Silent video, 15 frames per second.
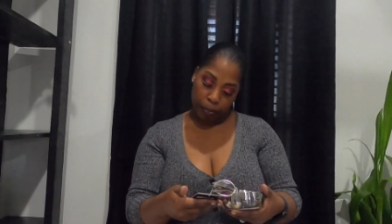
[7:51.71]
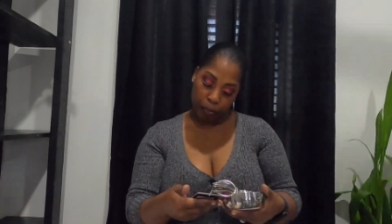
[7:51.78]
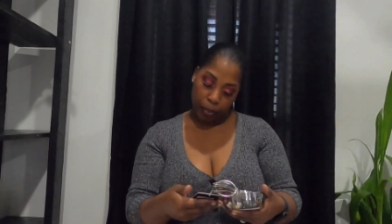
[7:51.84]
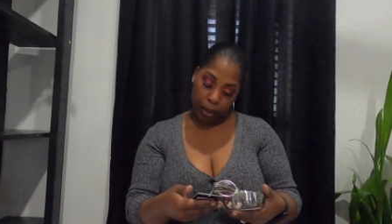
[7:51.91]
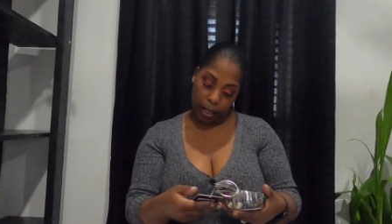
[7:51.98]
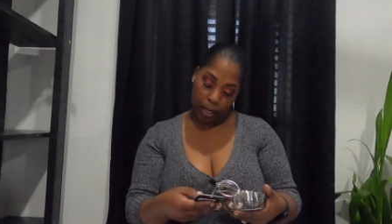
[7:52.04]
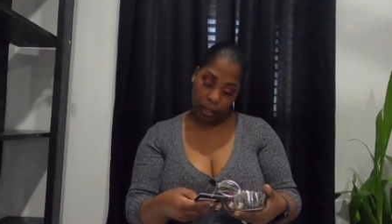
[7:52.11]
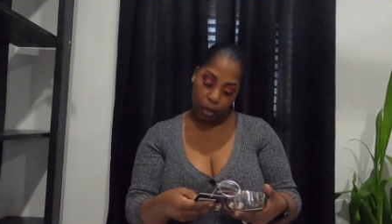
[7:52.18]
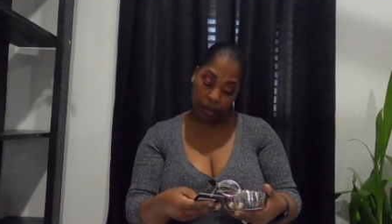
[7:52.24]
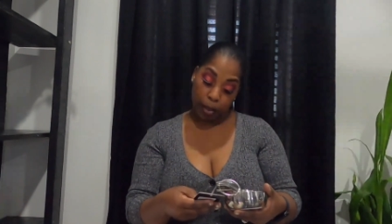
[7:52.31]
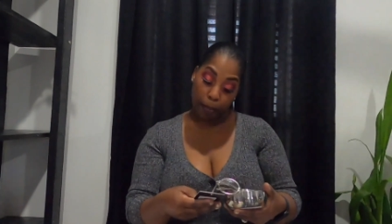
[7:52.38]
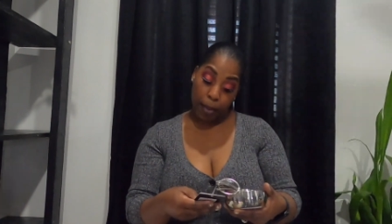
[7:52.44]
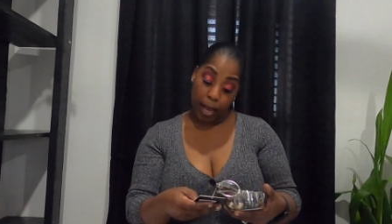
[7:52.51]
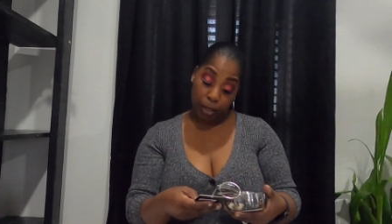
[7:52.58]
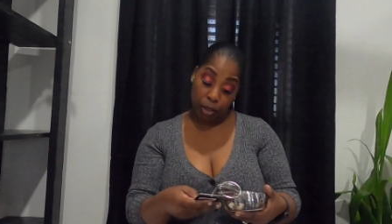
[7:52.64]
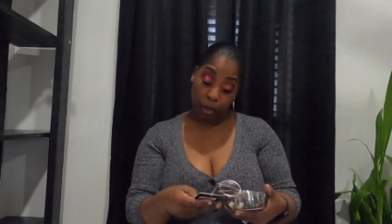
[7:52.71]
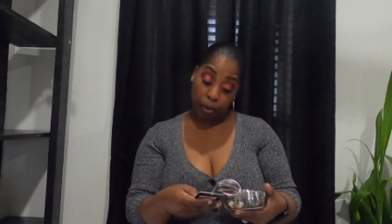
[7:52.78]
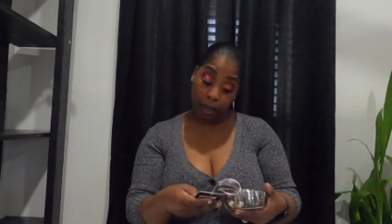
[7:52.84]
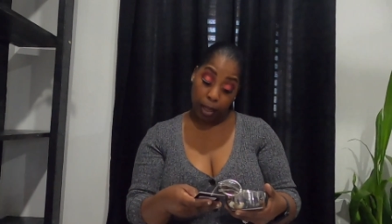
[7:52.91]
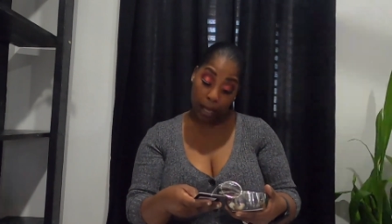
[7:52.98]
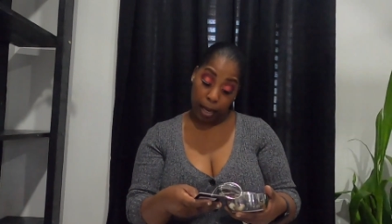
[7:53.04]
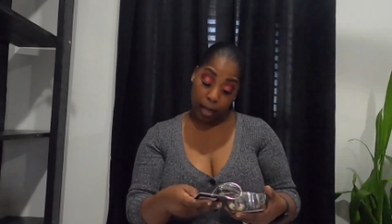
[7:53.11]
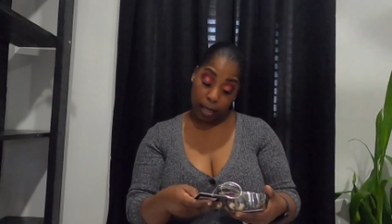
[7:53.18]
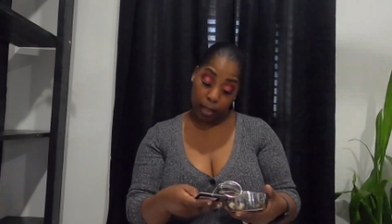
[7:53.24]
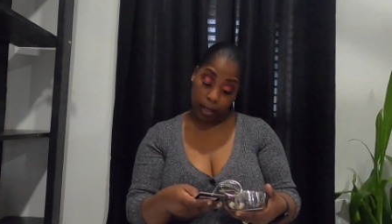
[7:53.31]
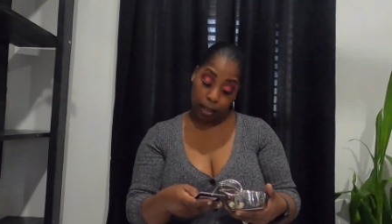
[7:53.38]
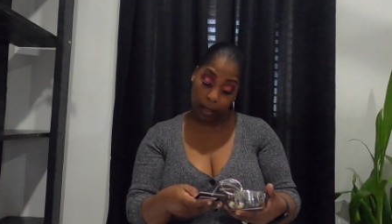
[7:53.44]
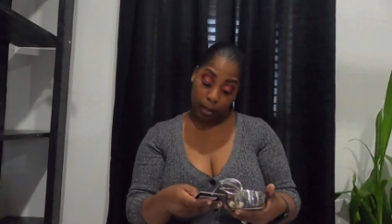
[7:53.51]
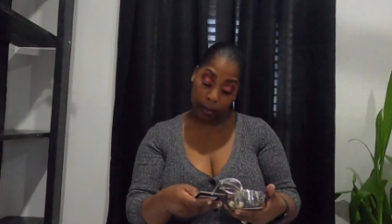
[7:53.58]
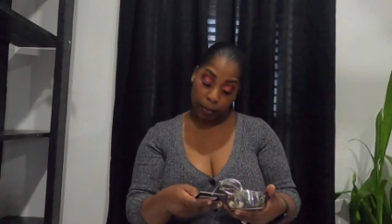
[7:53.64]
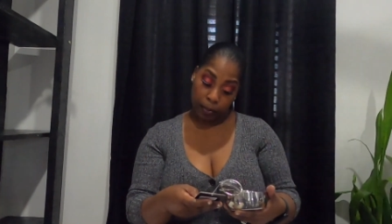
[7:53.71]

but these are the master clads.